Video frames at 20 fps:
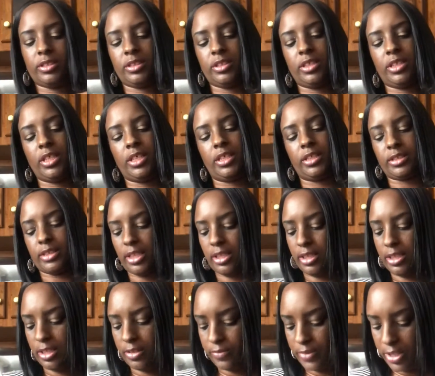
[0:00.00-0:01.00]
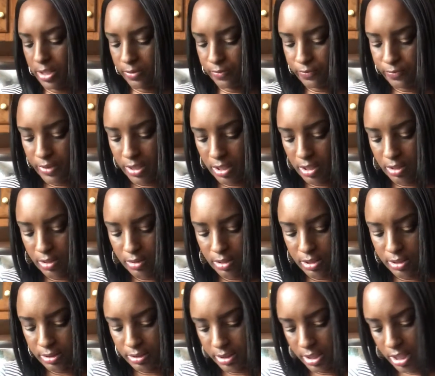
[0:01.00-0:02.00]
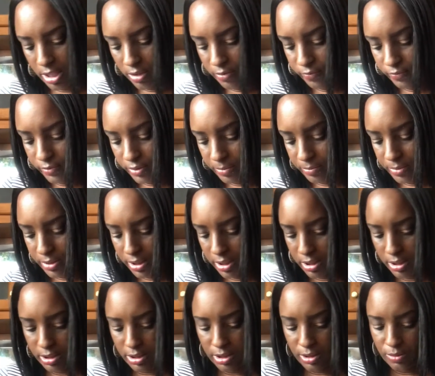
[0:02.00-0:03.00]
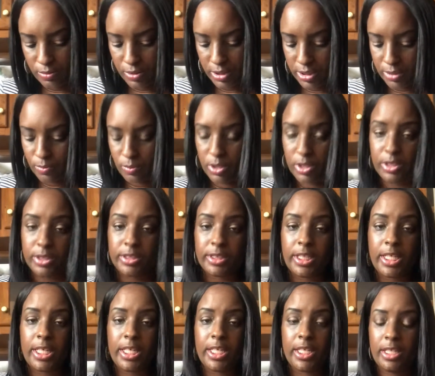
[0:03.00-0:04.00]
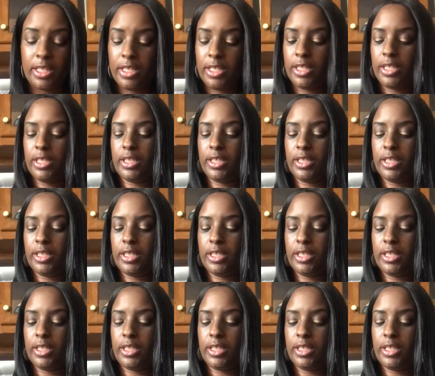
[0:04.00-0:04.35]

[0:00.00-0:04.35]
Yes, I love e.l.f., y'all, because e.l.f., I'm telling you, is where it's at.